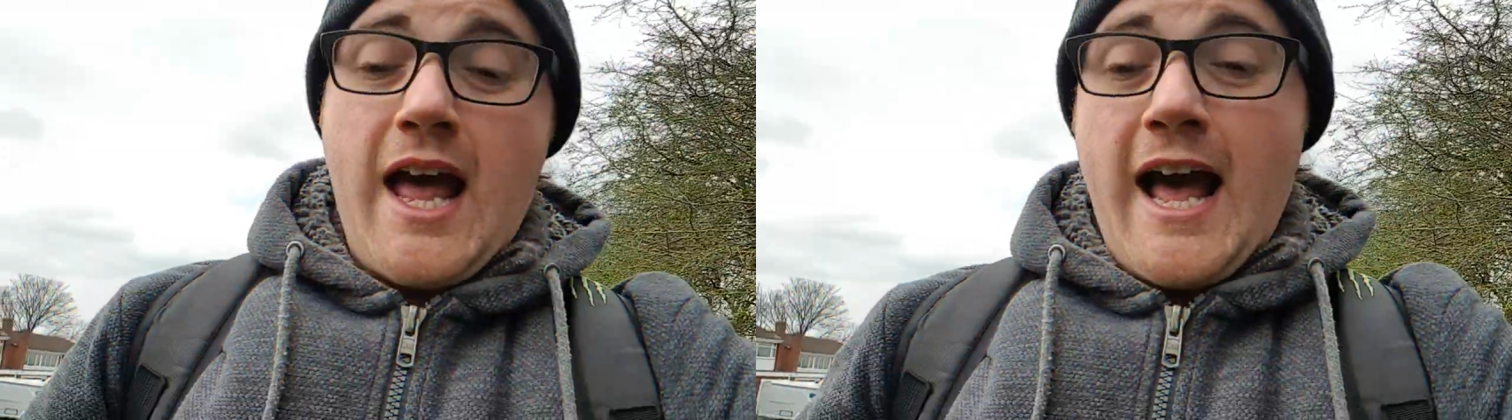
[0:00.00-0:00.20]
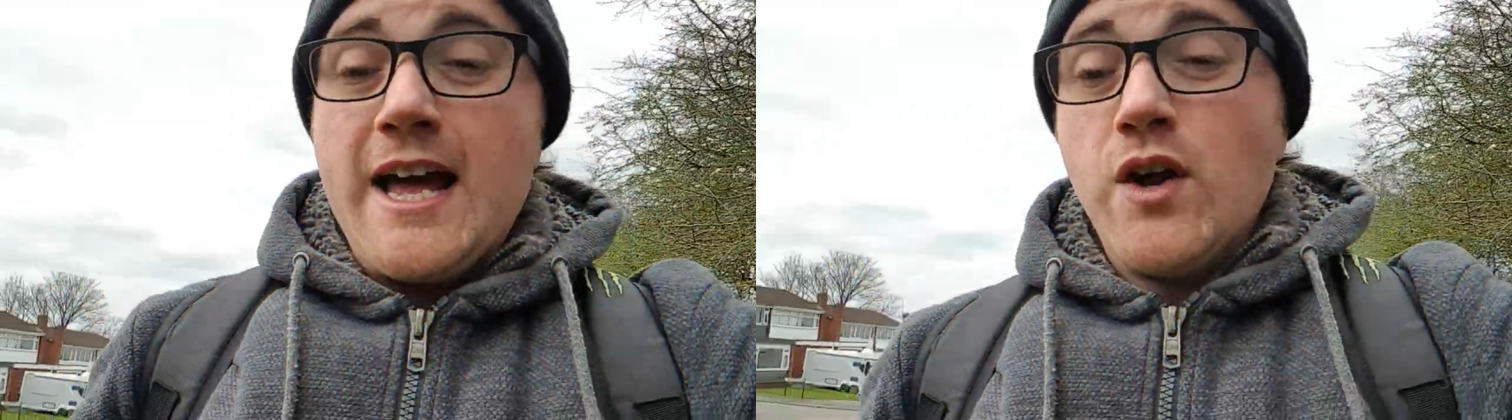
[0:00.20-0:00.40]

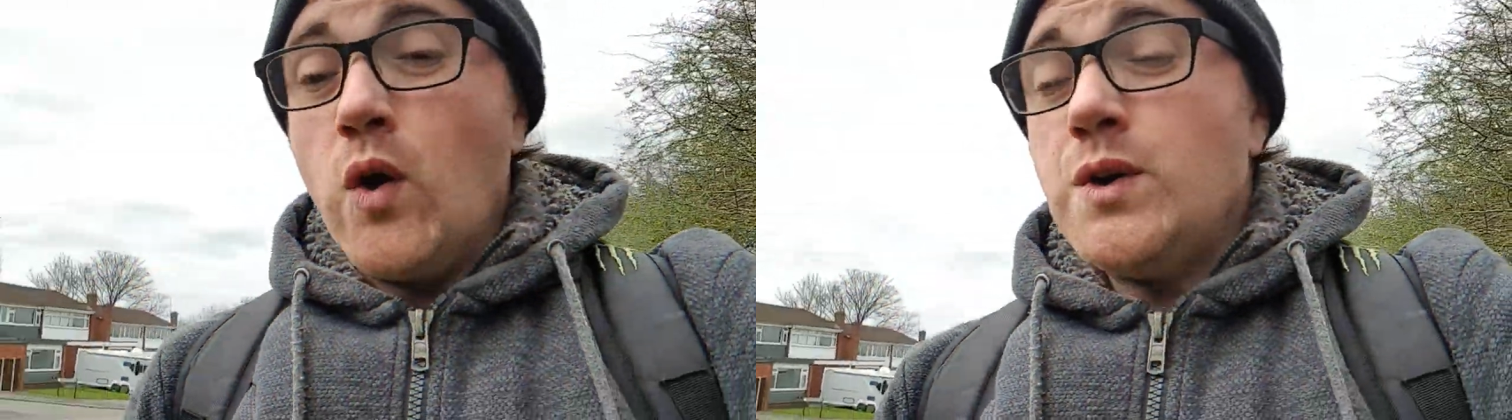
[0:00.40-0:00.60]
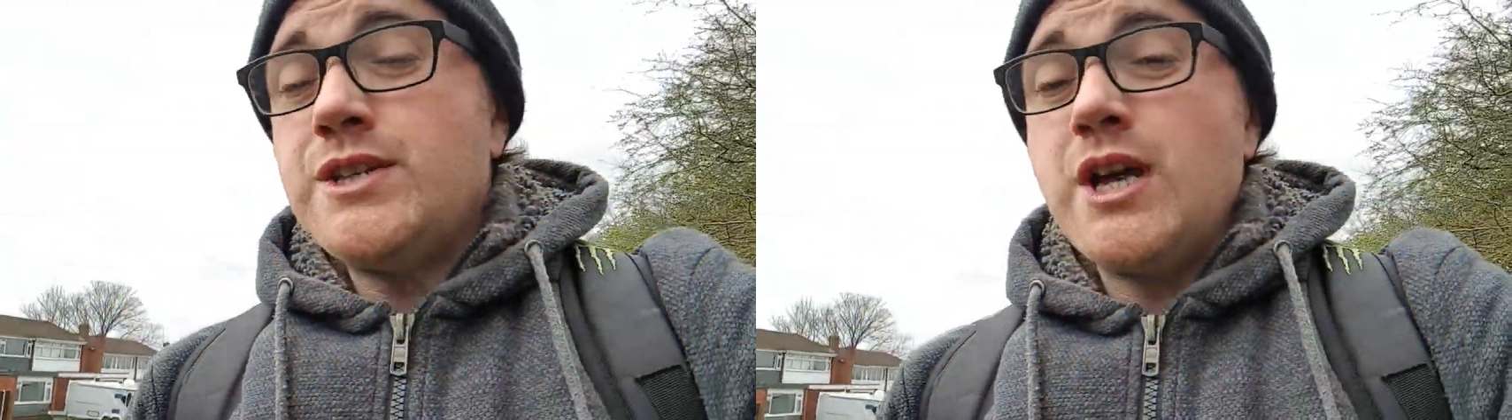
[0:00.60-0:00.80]
And
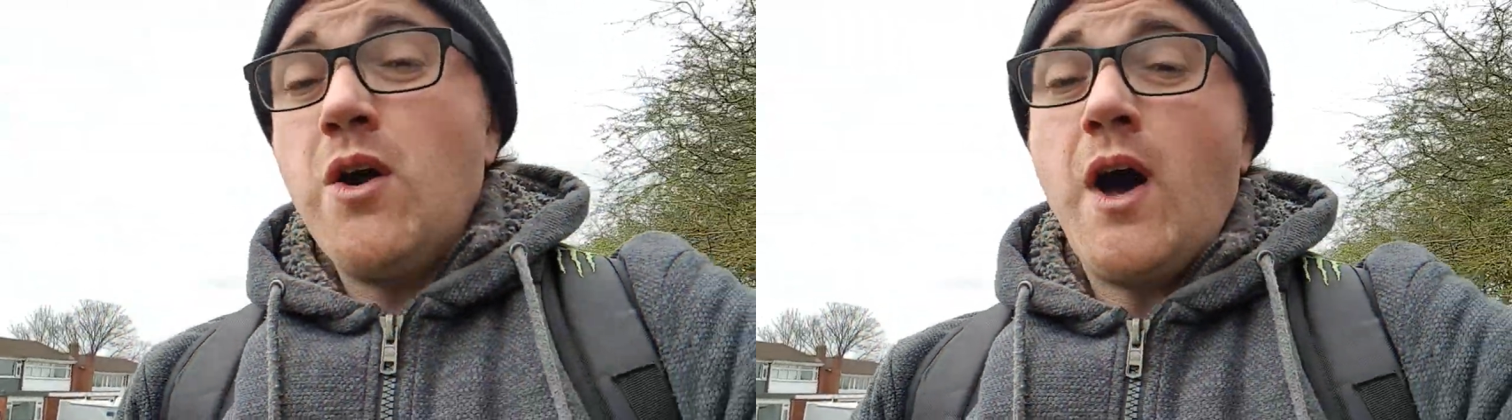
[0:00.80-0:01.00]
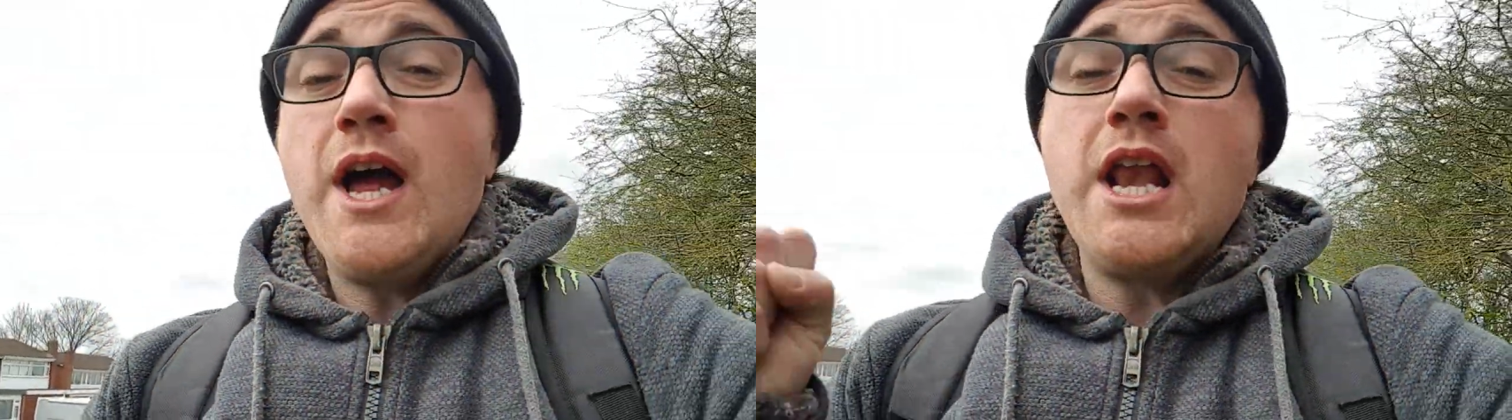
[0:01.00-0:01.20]

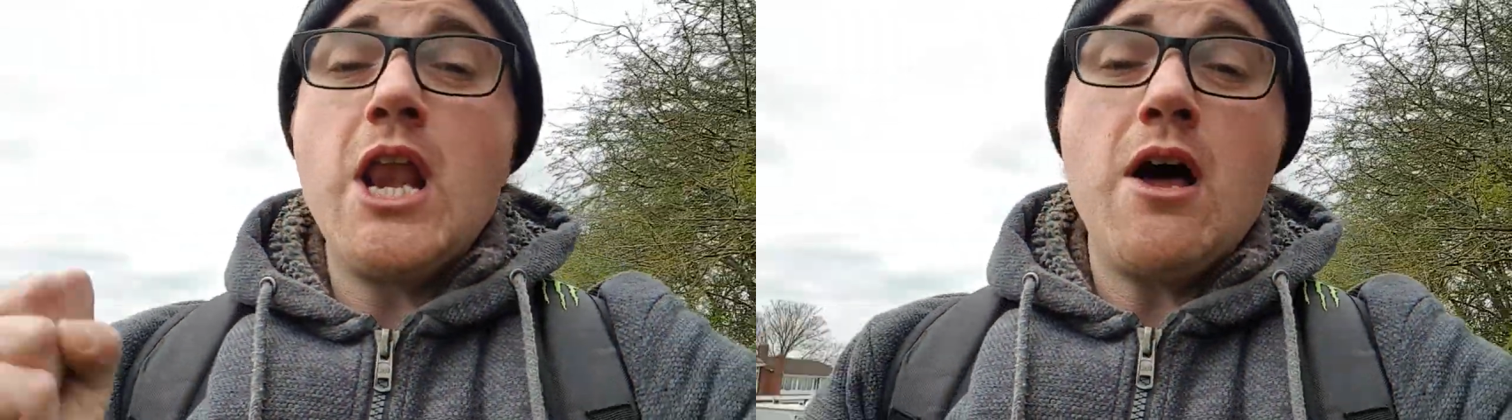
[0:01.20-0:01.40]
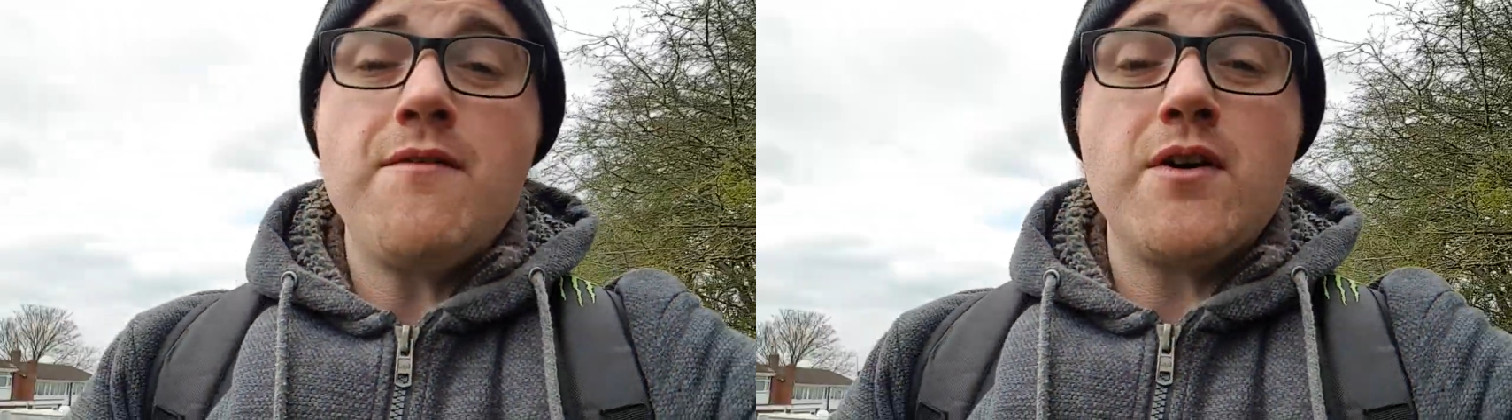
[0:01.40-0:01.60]
also, I
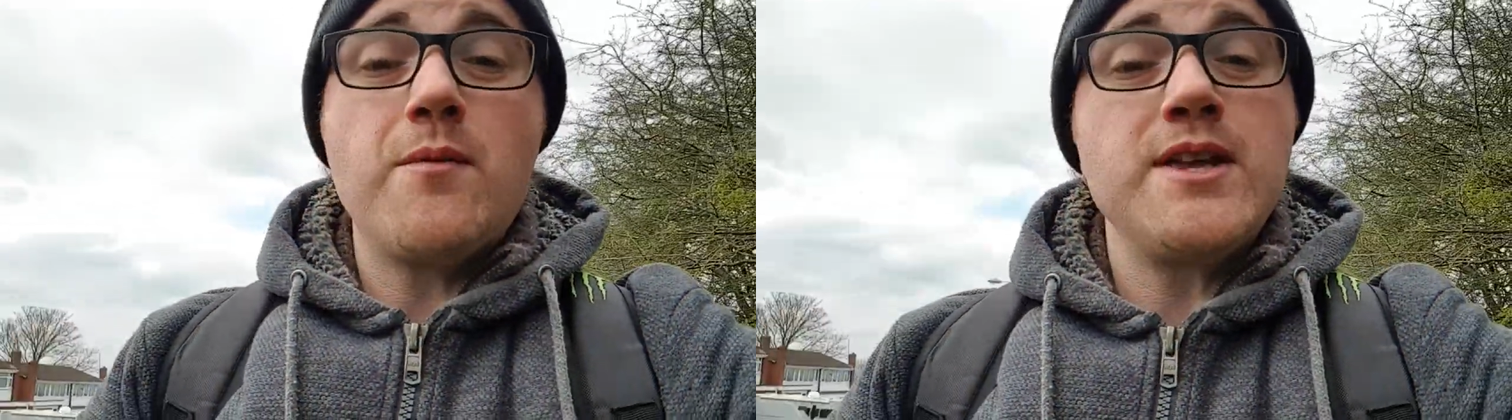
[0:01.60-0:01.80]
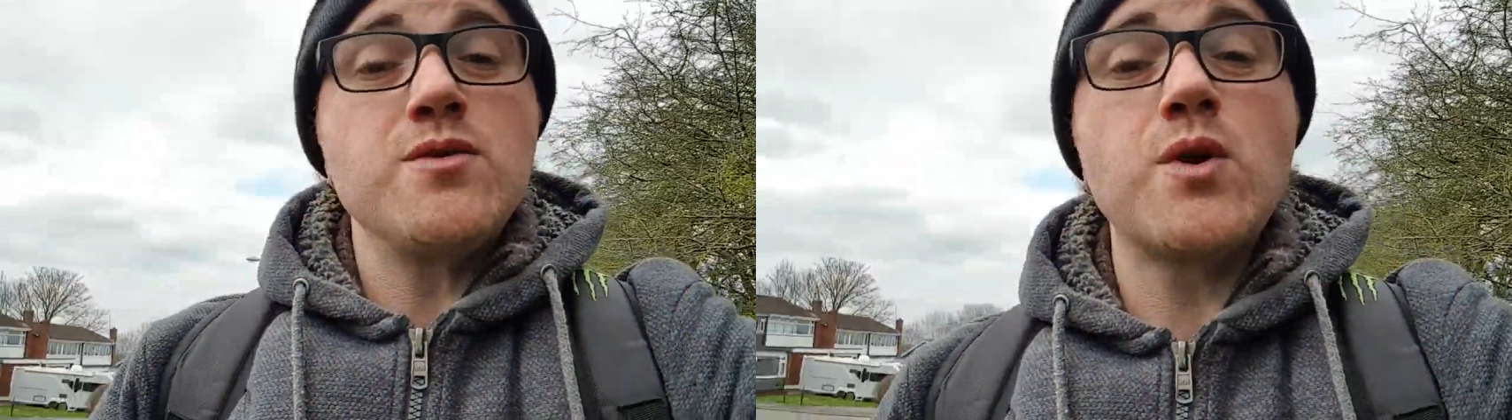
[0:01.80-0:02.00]
love it
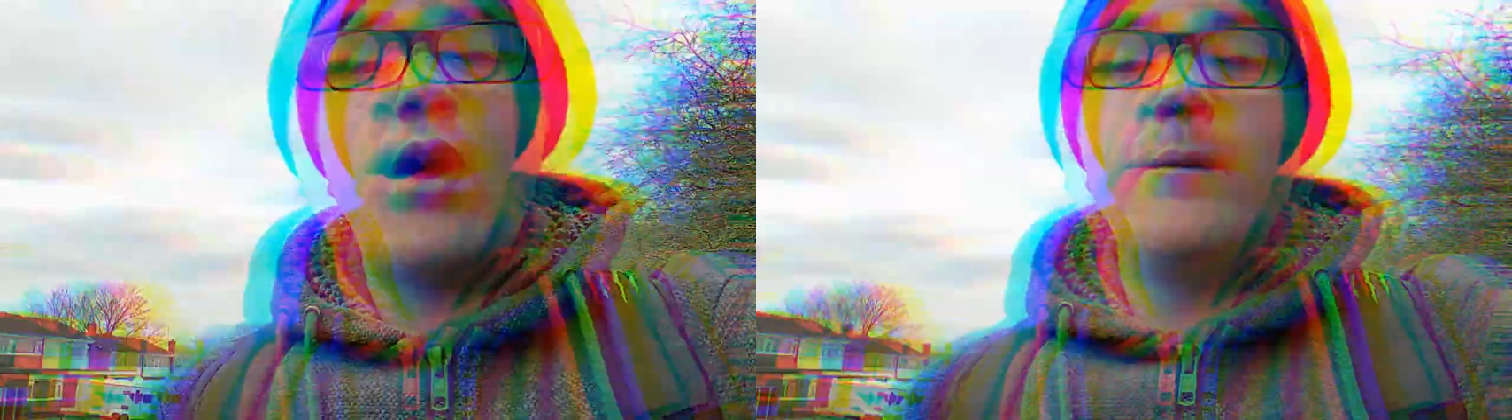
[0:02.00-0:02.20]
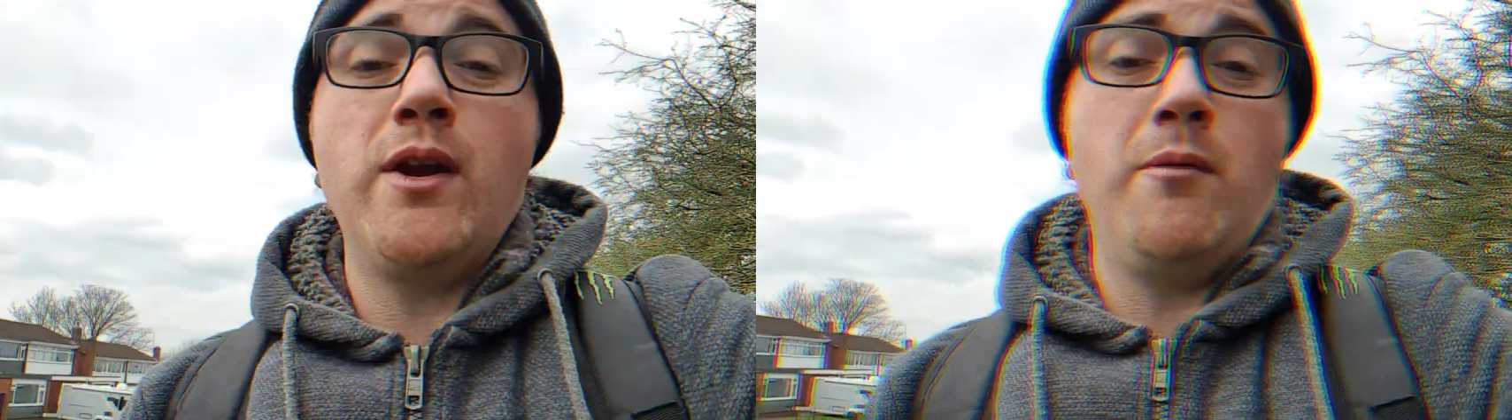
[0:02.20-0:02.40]
when you
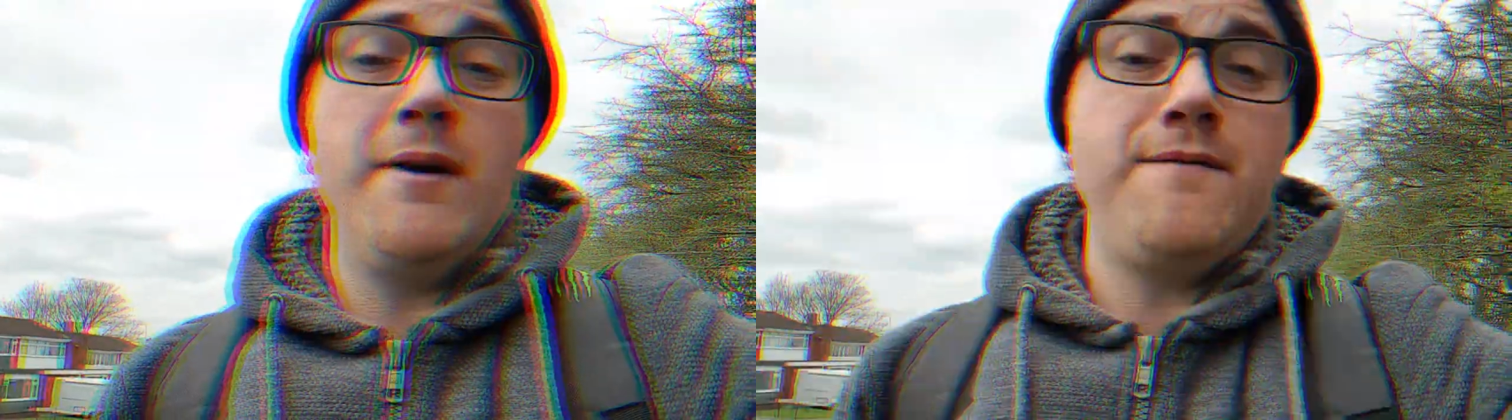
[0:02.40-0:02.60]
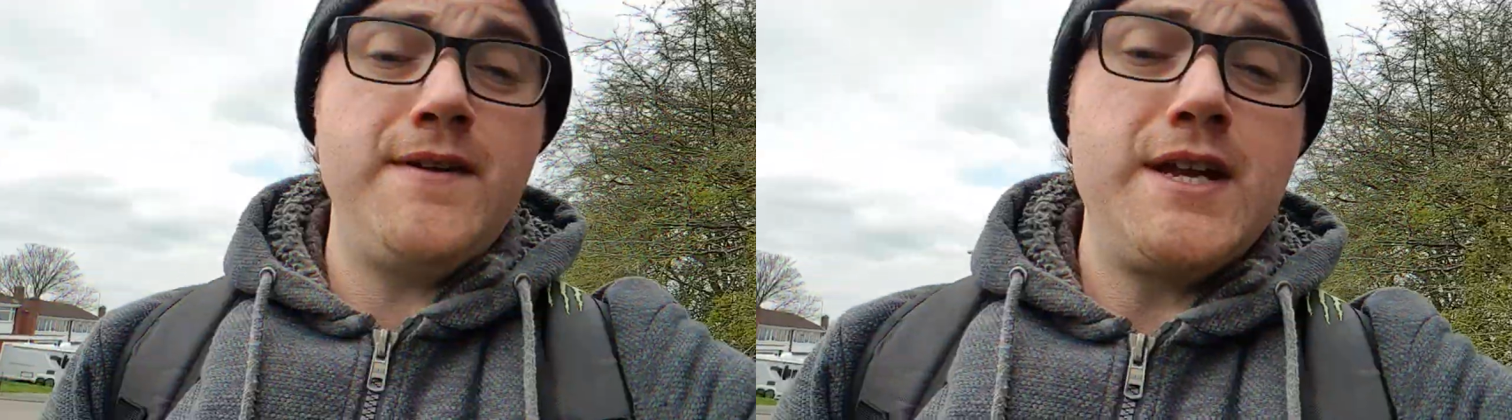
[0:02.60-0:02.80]
comment on
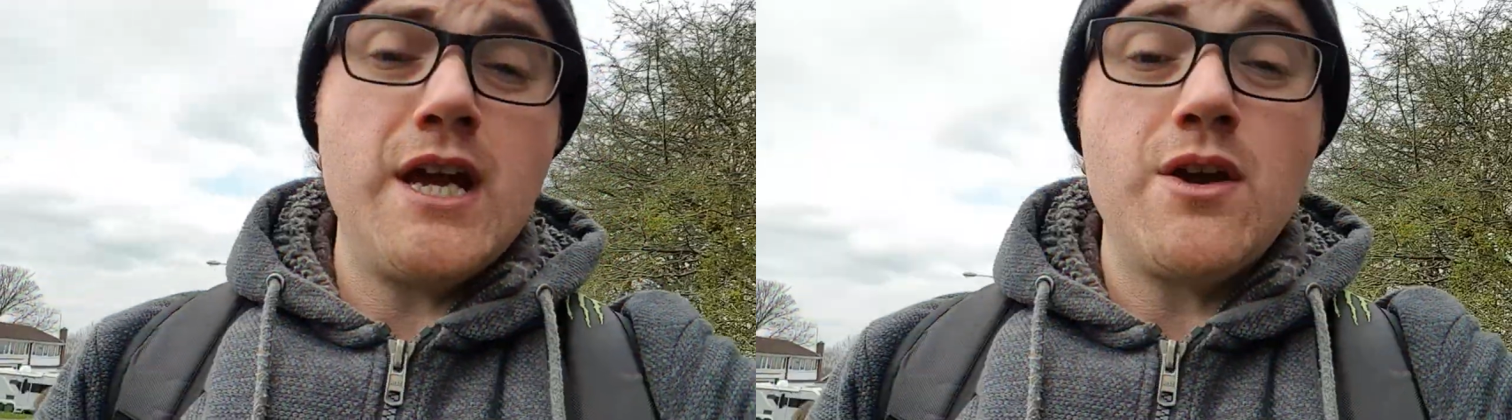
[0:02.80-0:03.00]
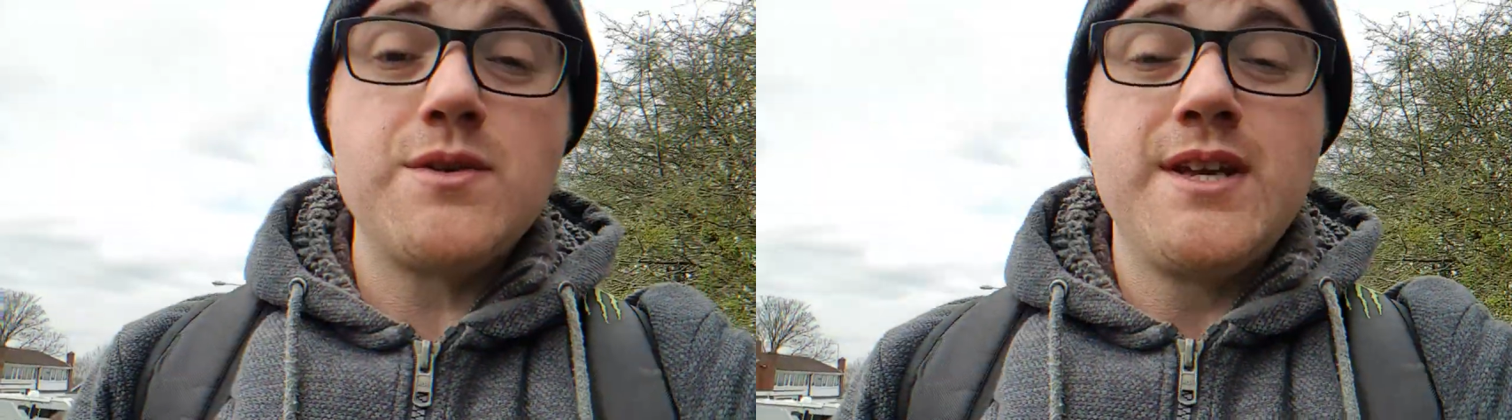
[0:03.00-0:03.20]
my
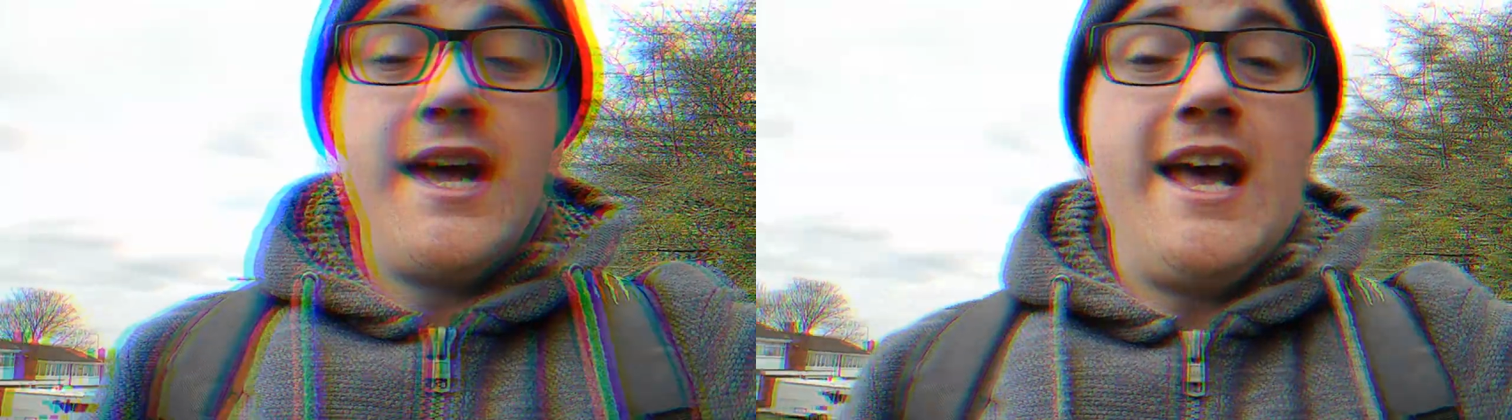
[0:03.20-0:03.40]
videos.